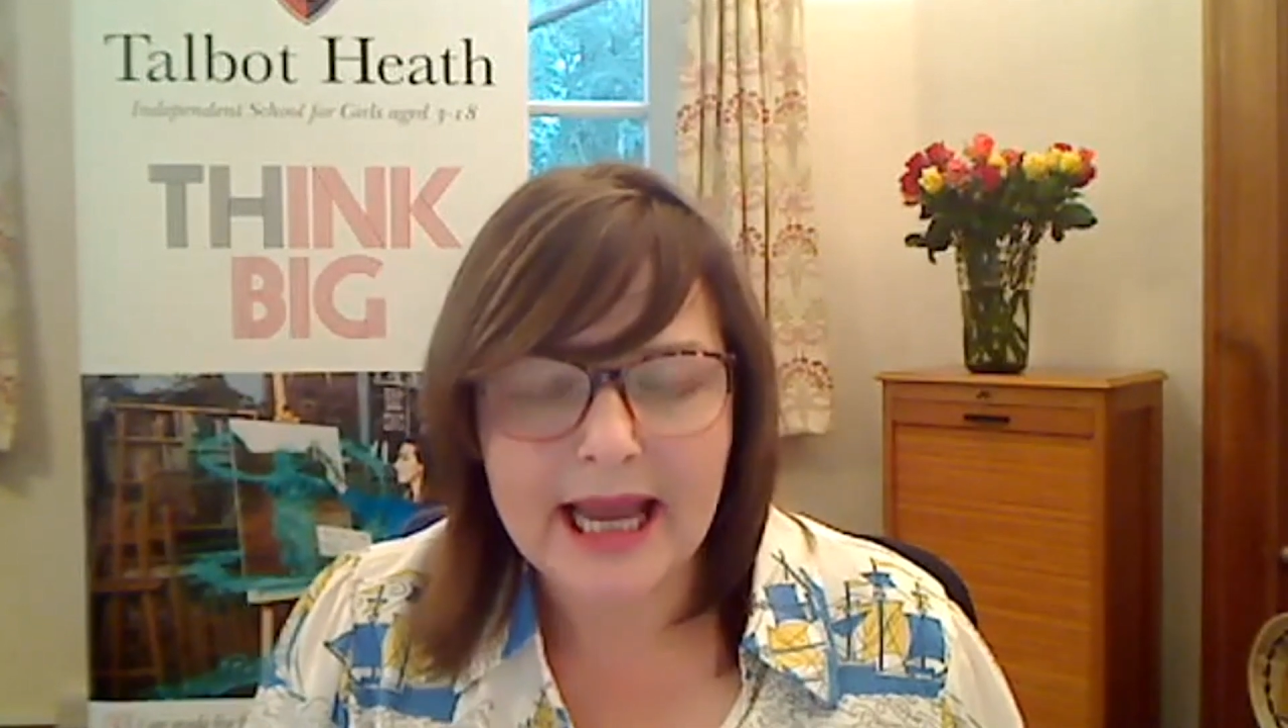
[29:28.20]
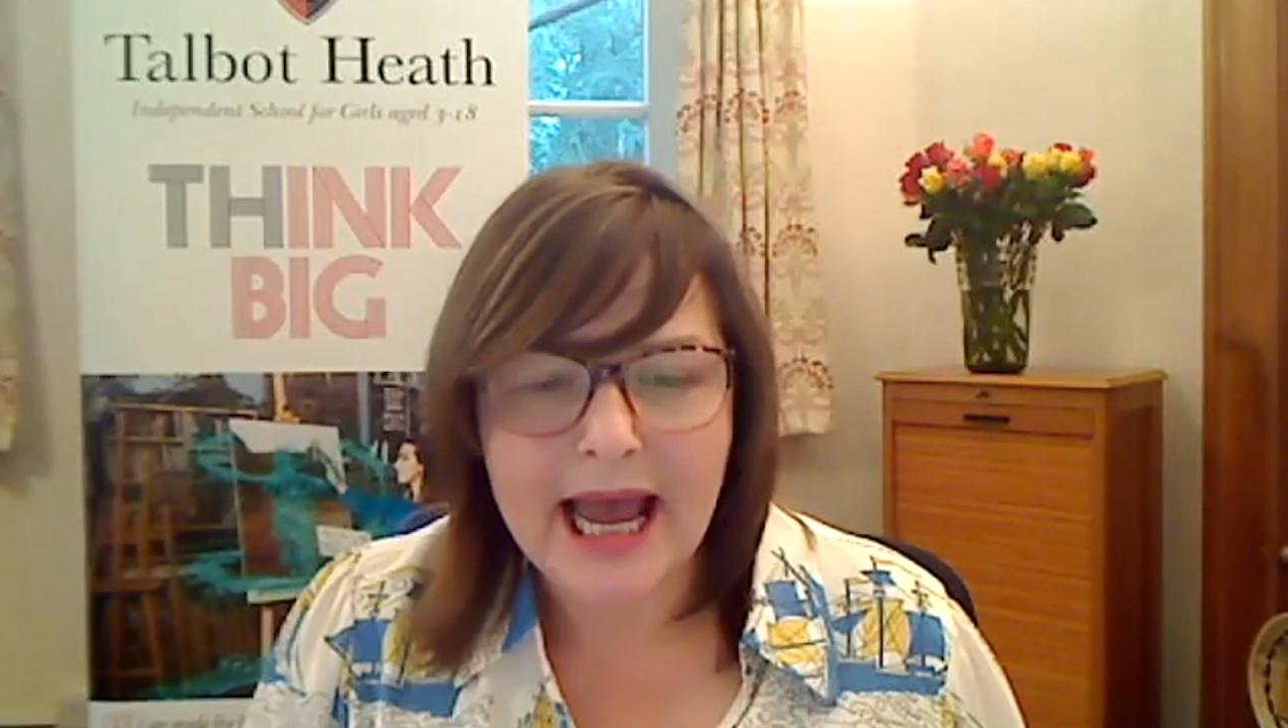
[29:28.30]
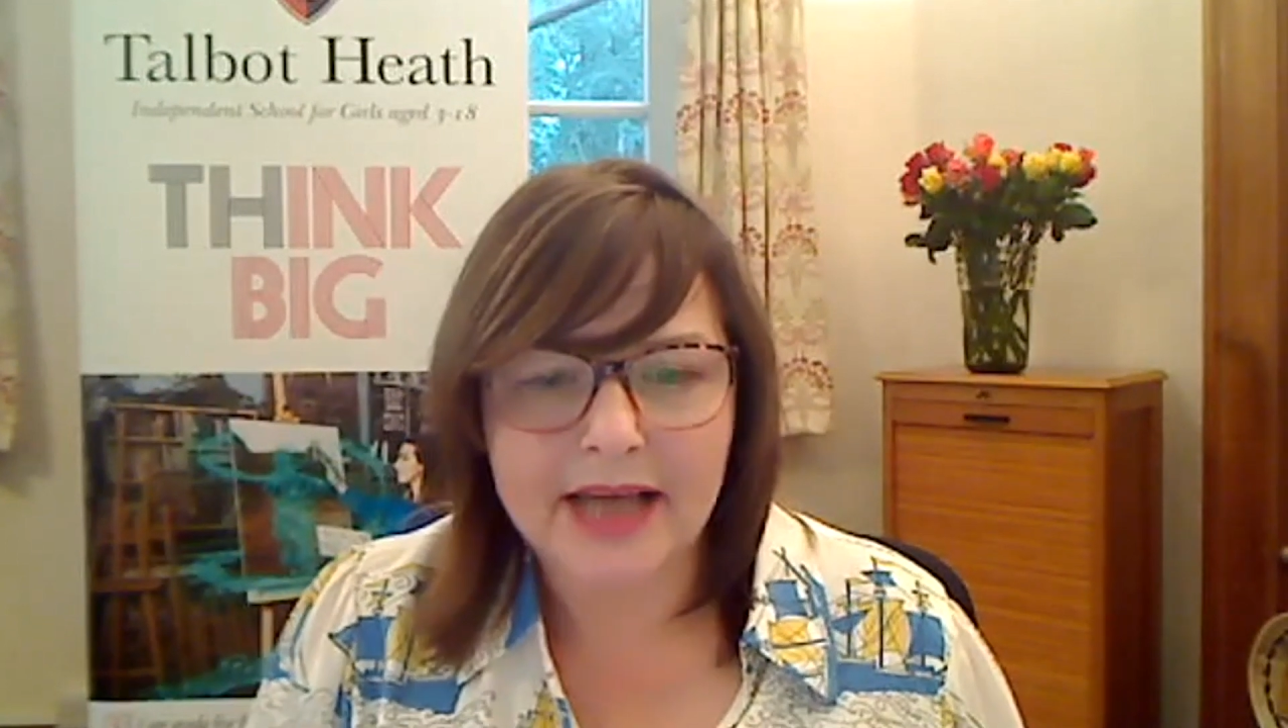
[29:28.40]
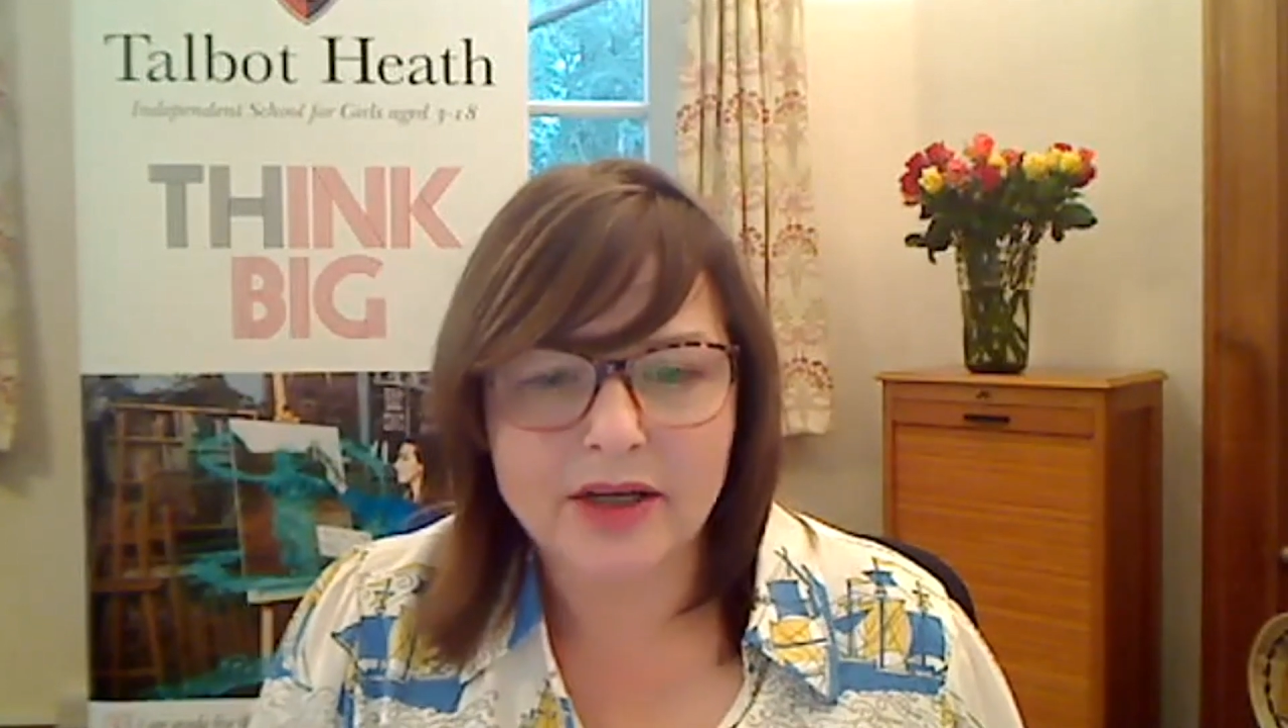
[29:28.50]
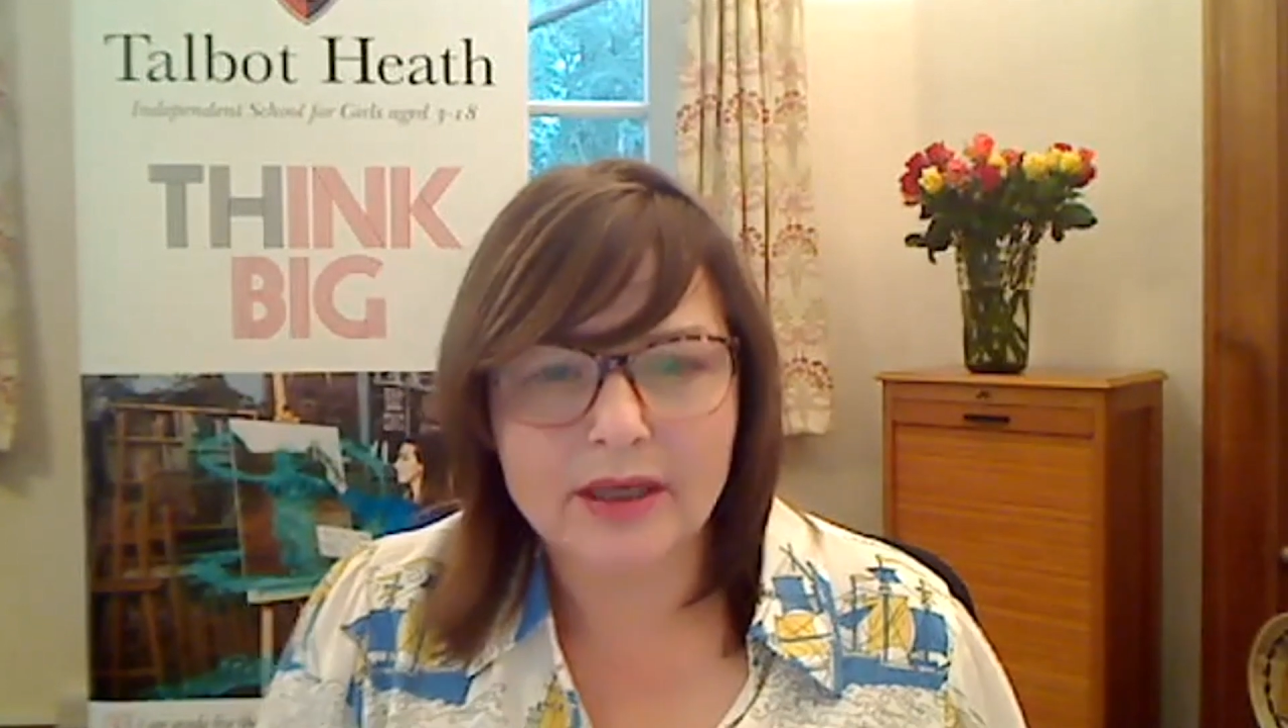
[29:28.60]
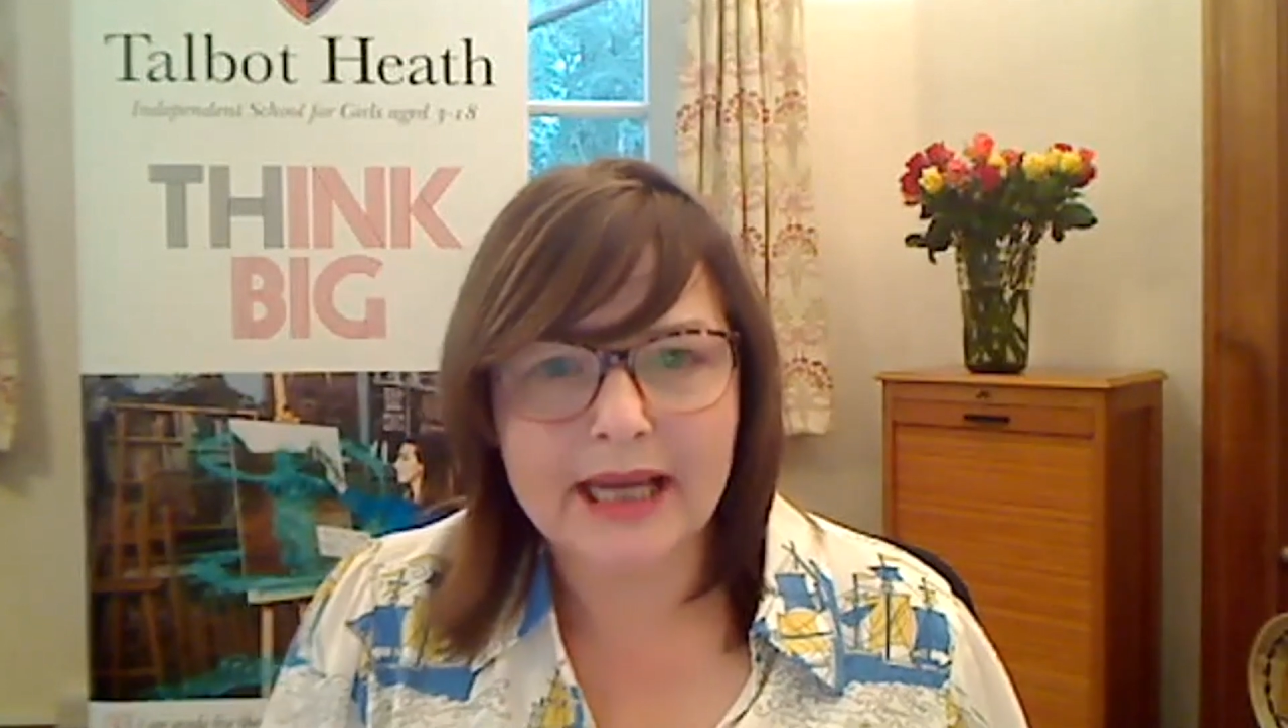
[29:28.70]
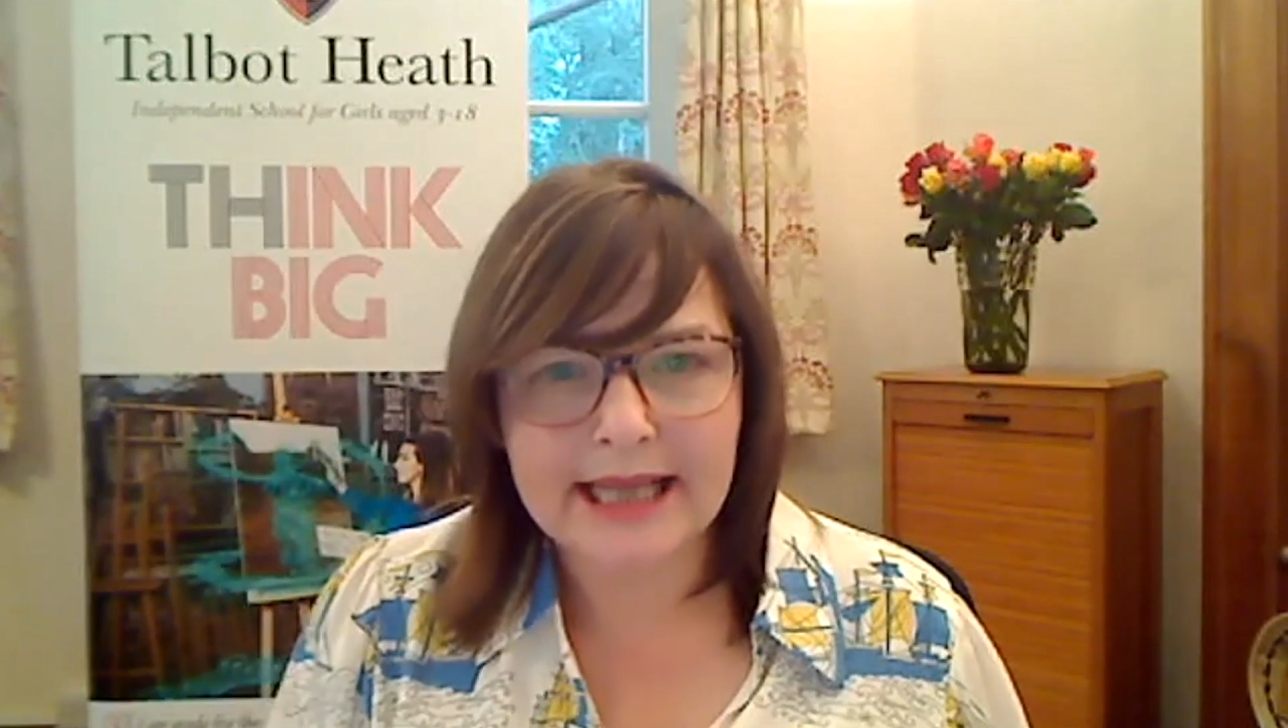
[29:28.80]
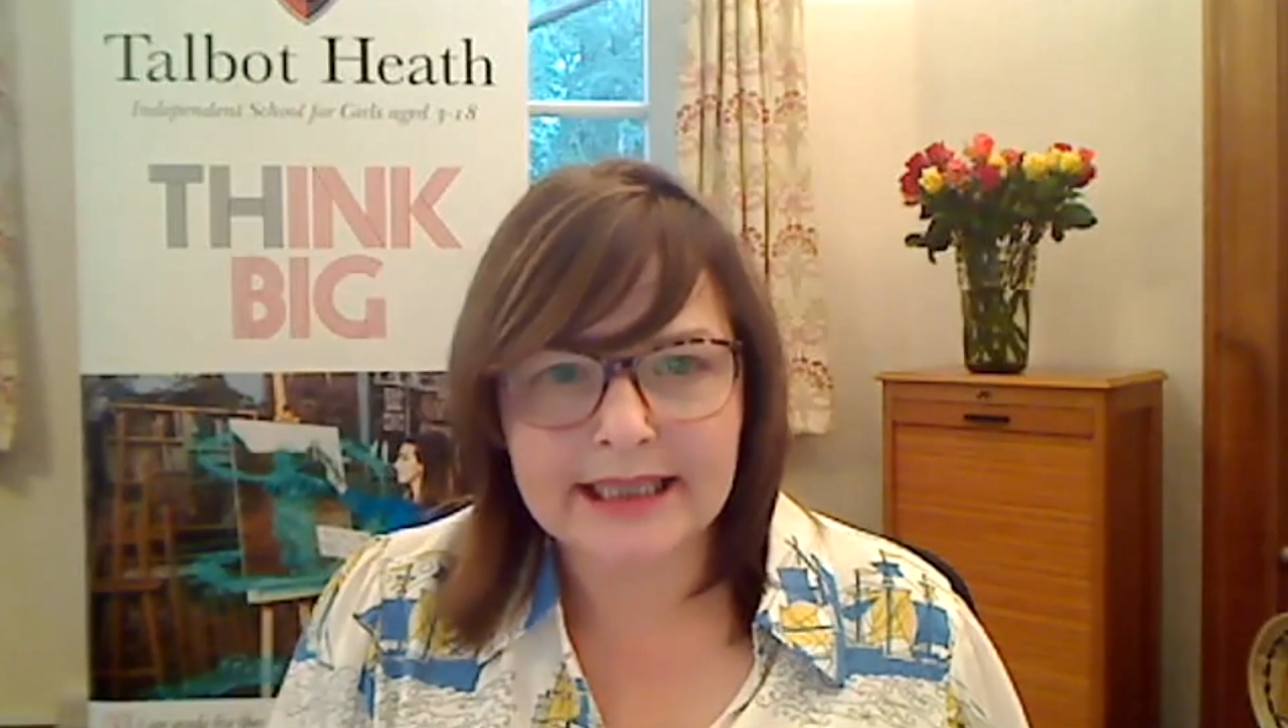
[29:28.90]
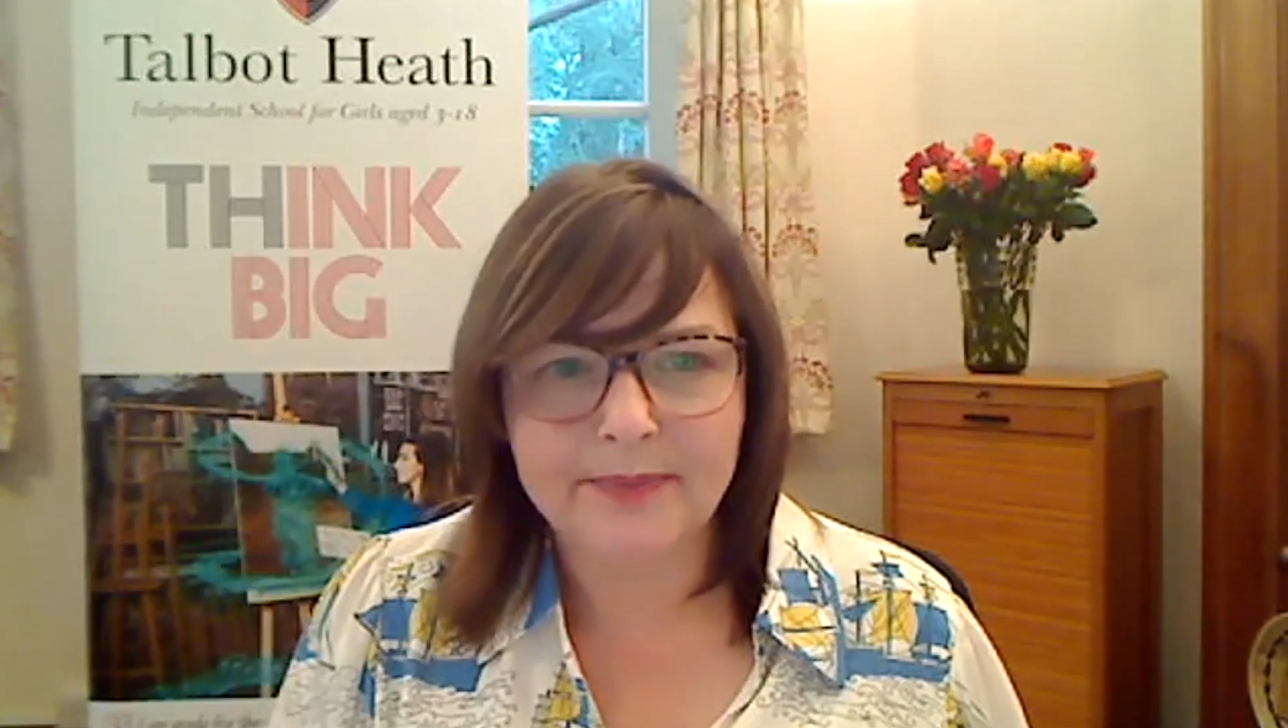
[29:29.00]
And our guest